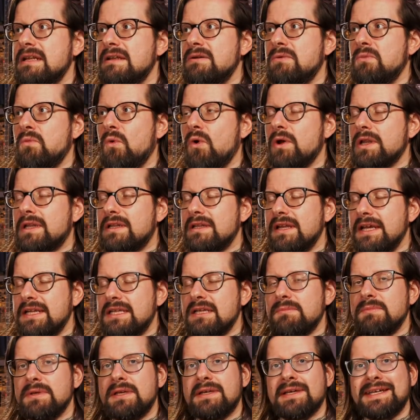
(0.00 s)
what
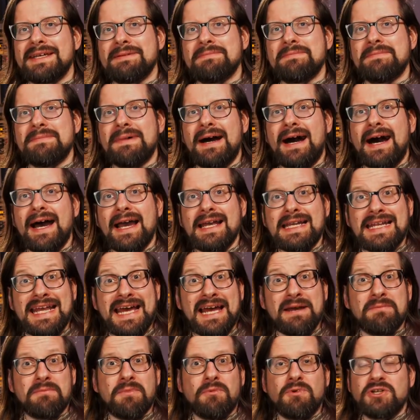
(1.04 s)
later became
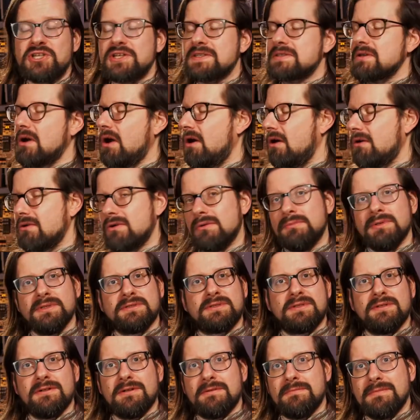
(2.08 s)
IDM, which is a horrible
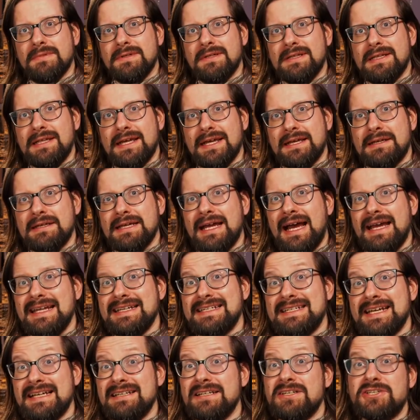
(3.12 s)
term. Like
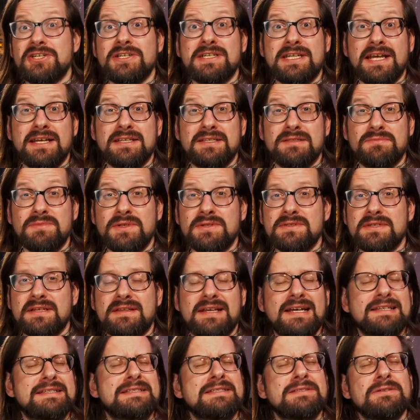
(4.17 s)
intelligent dance music,
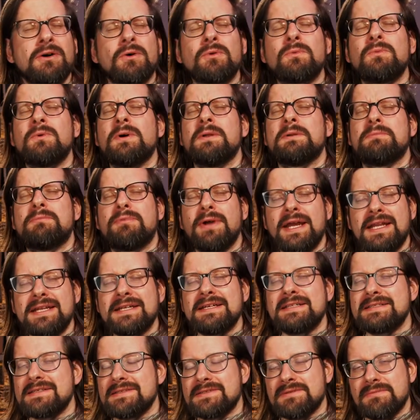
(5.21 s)
that's not what
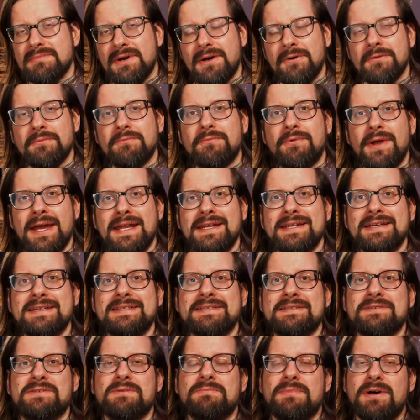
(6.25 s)
Braindance is about.
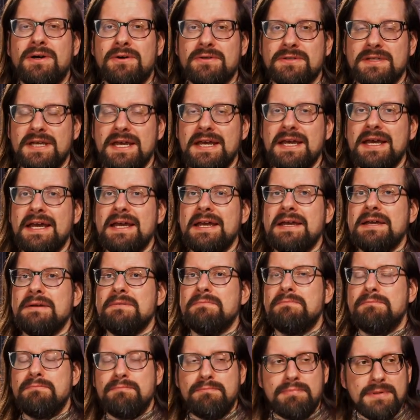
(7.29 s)
Braindance is about
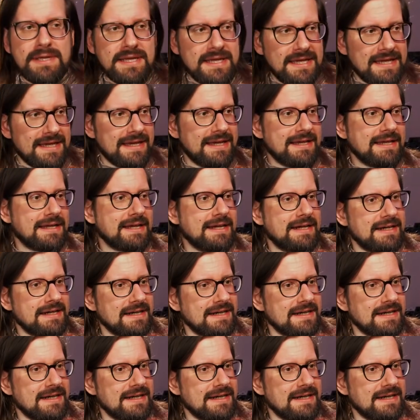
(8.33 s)
being